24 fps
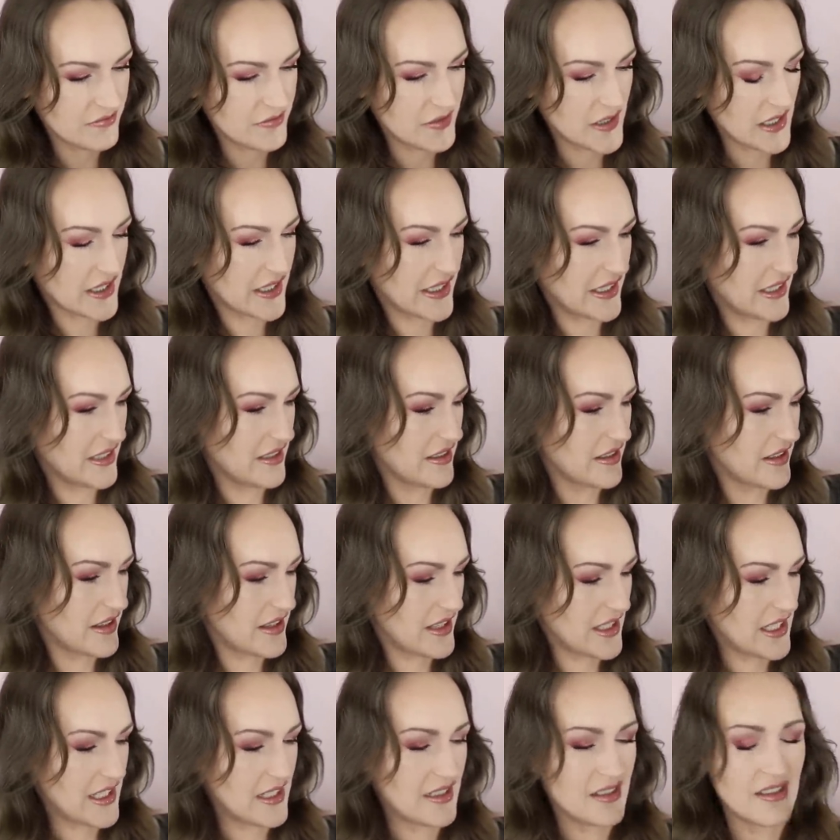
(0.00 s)
fucking
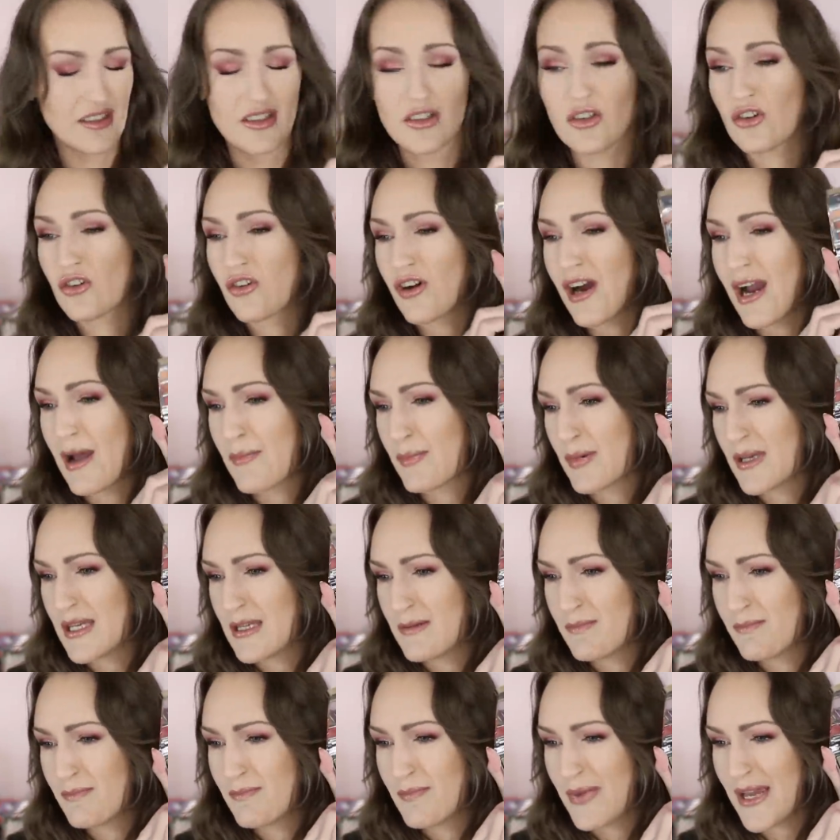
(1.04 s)
thin,
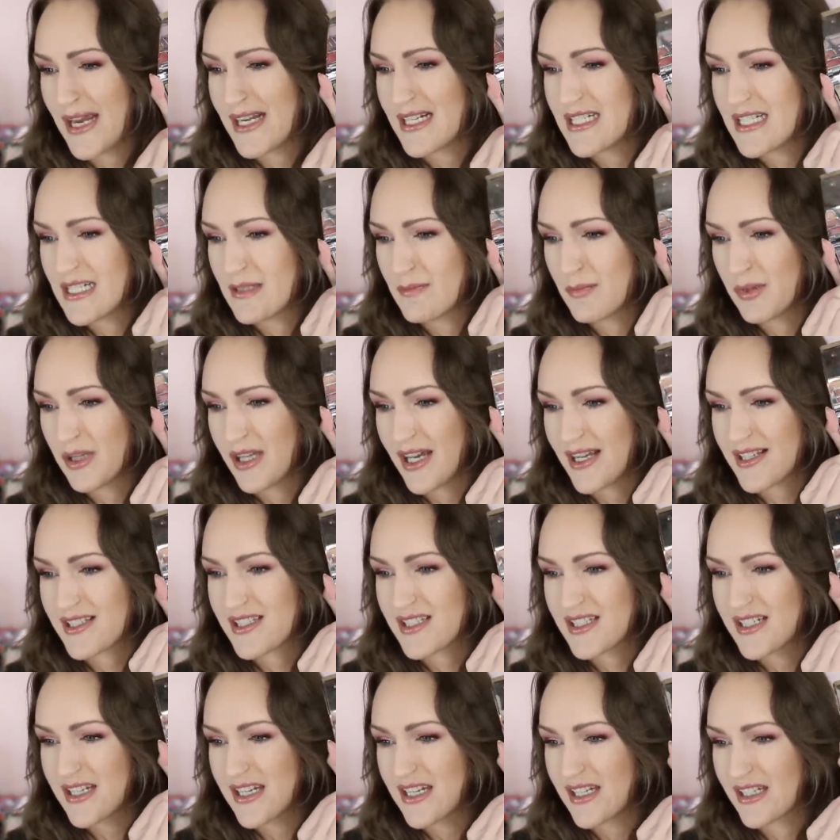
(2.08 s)
crappy, bendy
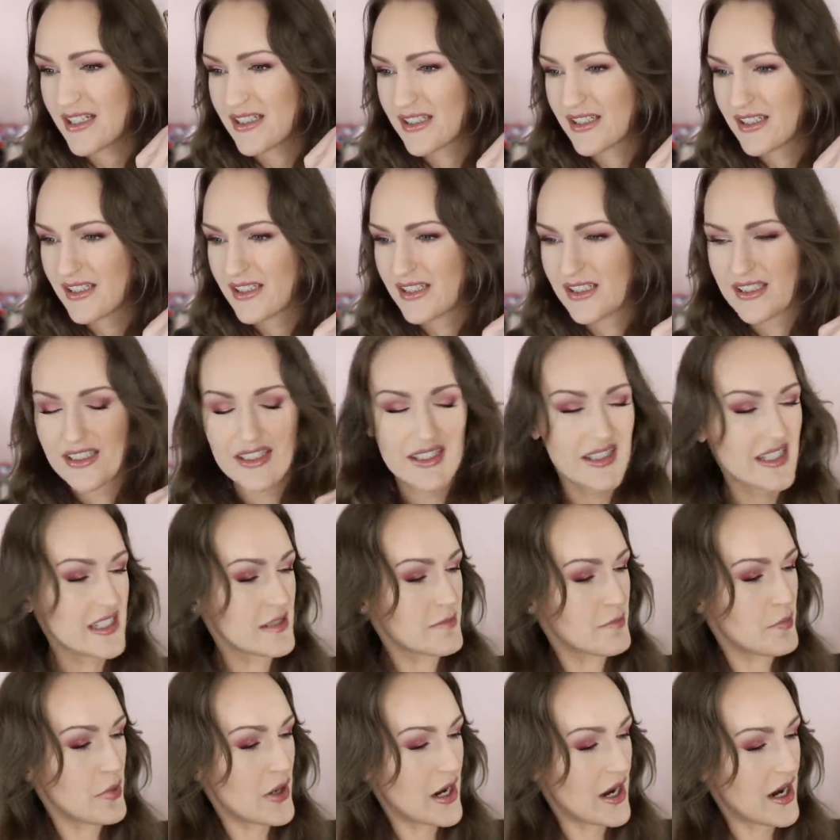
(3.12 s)
plastic.
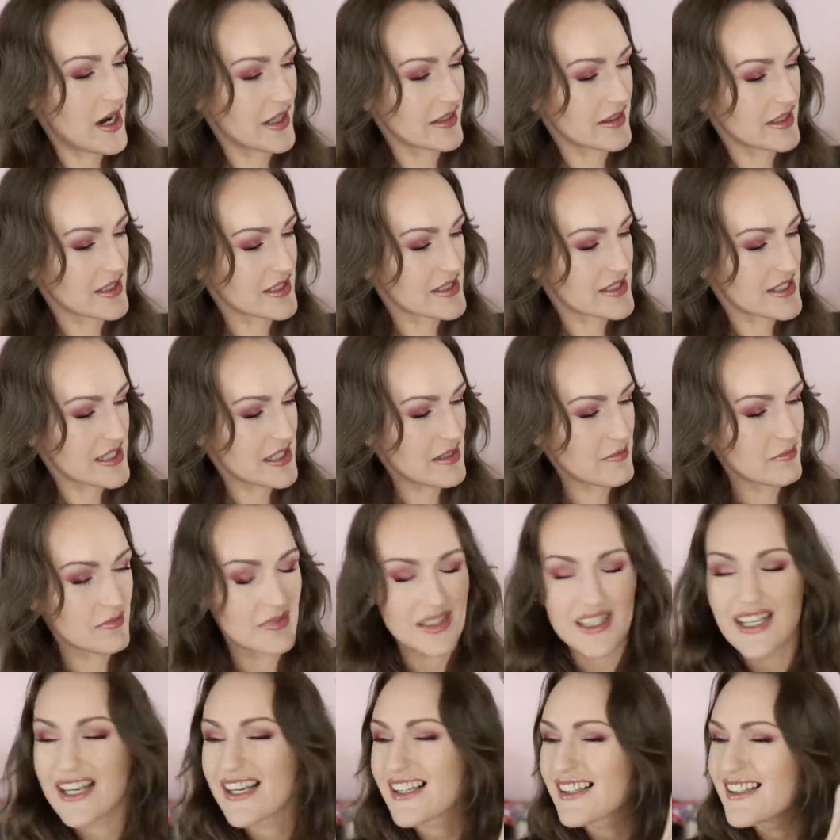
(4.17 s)
This part that's in,
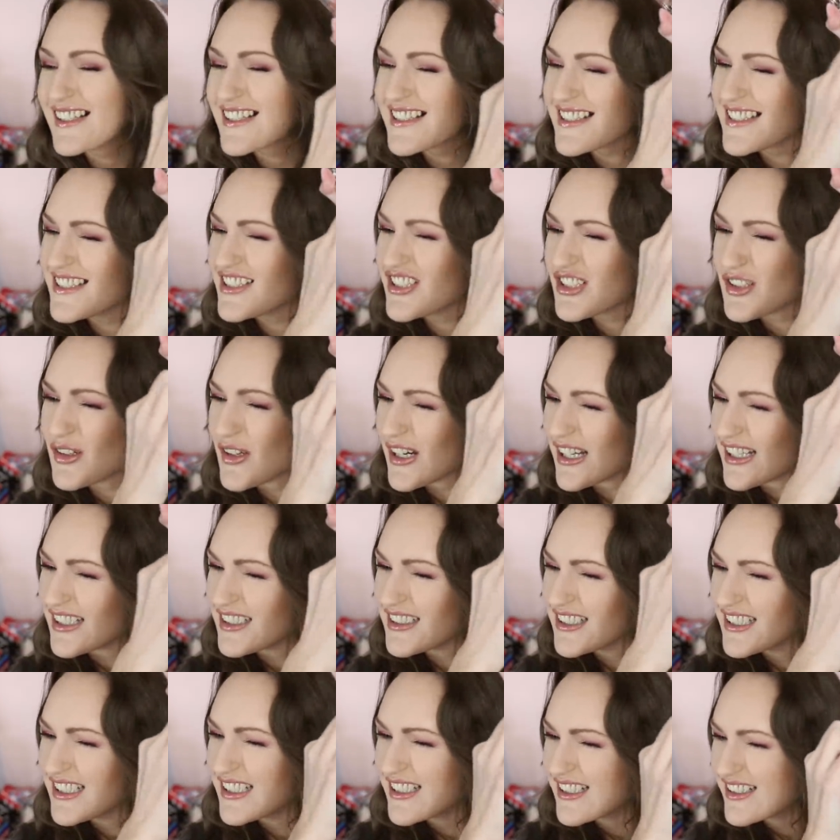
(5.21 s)
like, listen to it.